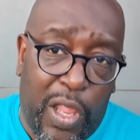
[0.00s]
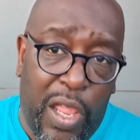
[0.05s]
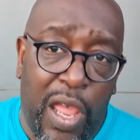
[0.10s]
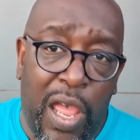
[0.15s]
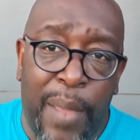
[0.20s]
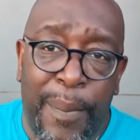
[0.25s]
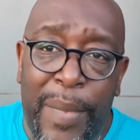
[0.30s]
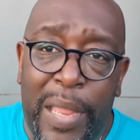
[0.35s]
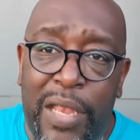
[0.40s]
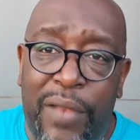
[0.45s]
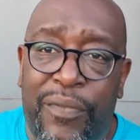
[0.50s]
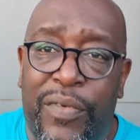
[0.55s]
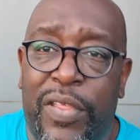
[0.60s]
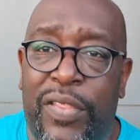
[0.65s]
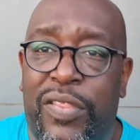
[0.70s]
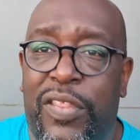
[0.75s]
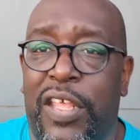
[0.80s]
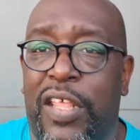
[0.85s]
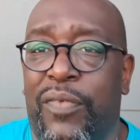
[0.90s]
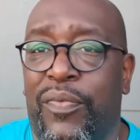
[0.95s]
I
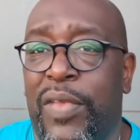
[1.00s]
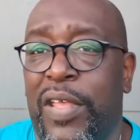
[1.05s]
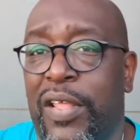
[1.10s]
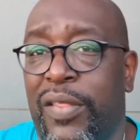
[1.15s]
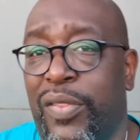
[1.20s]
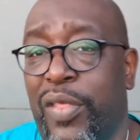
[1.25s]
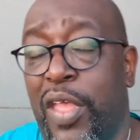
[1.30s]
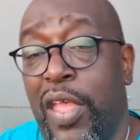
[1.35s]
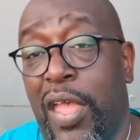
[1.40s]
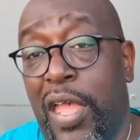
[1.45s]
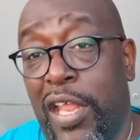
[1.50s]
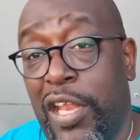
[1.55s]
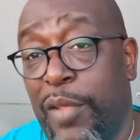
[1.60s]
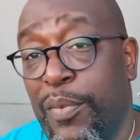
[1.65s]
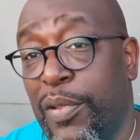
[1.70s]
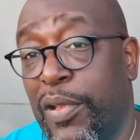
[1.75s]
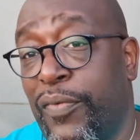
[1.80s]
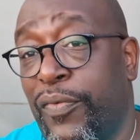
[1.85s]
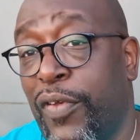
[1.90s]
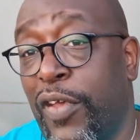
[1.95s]
manifest these things, and they'll
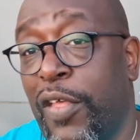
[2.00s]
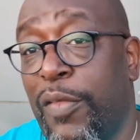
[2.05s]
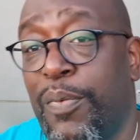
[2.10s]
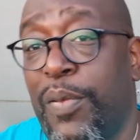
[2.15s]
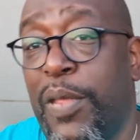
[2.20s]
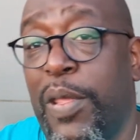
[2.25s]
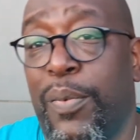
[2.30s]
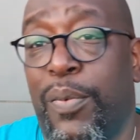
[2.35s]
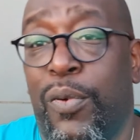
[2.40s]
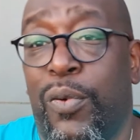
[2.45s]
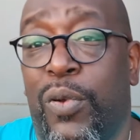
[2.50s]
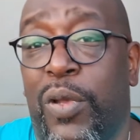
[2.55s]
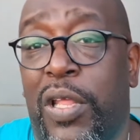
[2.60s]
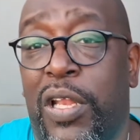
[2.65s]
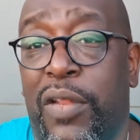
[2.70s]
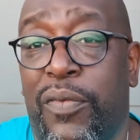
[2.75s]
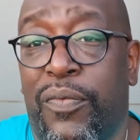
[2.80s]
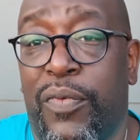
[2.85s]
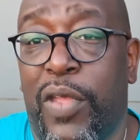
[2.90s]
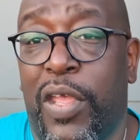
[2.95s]
be the first people
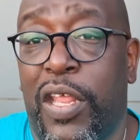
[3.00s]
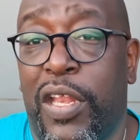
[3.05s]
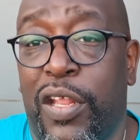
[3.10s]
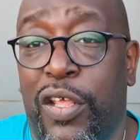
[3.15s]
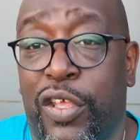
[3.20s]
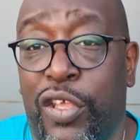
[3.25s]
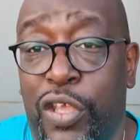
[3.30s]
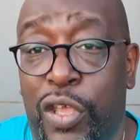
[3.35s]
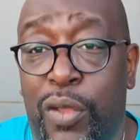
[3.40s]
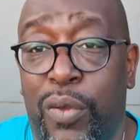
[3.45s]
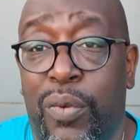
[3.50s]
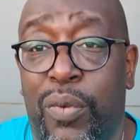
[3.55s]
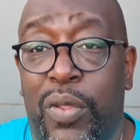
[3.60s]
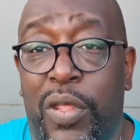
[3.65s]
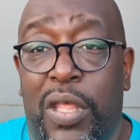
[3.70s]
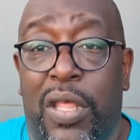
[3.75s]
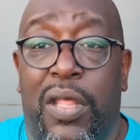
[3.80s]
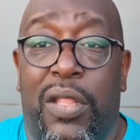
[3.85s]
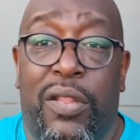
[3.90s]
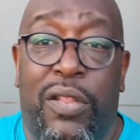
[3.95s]
in a queue
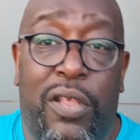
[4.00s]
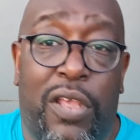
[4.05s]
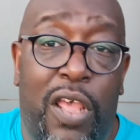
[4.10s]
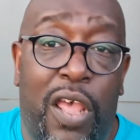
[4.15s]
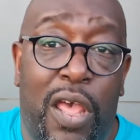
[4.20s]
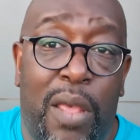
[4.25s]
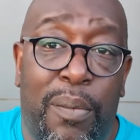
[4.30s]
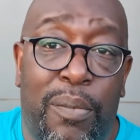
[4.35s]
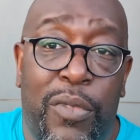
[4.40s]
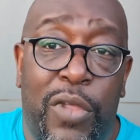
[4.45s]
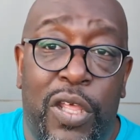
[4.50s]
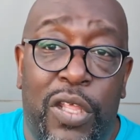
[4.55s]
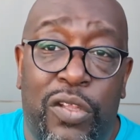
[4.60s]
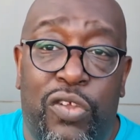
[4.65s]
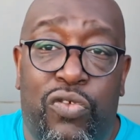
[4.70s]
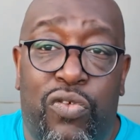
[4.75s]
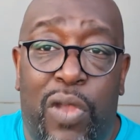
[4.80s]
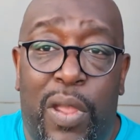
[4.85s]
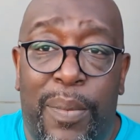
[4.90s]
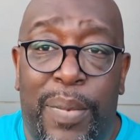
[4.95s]
to come
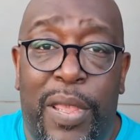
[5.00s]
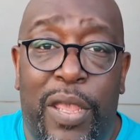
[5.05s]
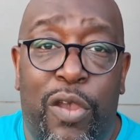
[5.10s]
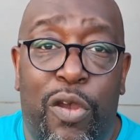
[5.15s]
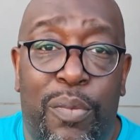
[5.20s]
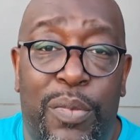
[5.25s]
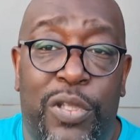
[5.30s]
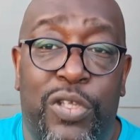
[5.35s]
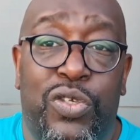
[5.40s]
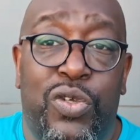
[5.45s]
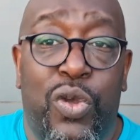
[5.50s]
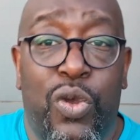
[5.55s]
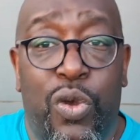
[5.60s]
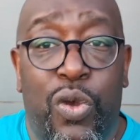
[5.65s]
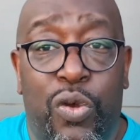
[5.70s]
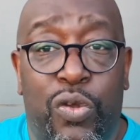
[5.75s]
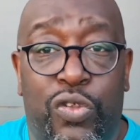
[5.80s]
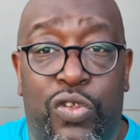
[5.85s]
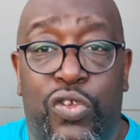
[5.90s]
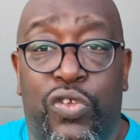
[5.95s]
to try and pay homage
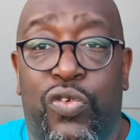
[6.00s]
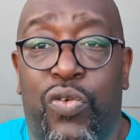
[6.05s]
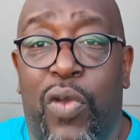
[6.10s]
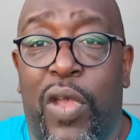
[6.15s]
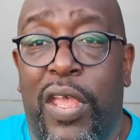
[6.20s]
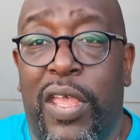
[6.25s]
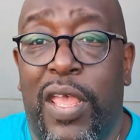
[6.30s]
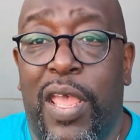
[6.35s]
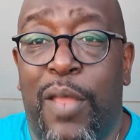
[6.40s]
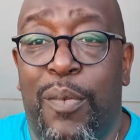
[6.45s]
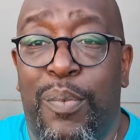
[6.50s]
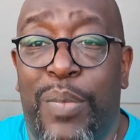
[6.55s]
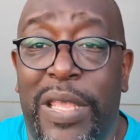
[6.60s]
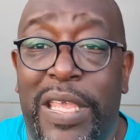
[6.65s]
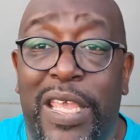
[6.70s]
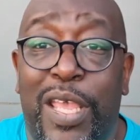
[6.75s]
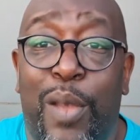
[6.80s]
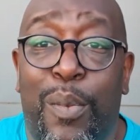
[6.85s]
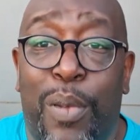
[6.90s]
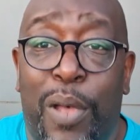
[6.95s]
or to try and
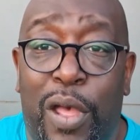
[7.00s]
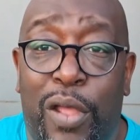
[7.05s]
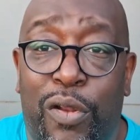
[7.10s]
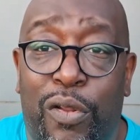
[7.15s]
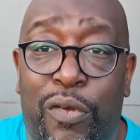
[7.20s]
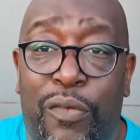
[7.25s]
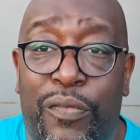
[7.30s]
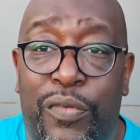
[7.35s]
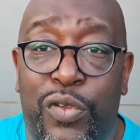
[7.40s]
be a part of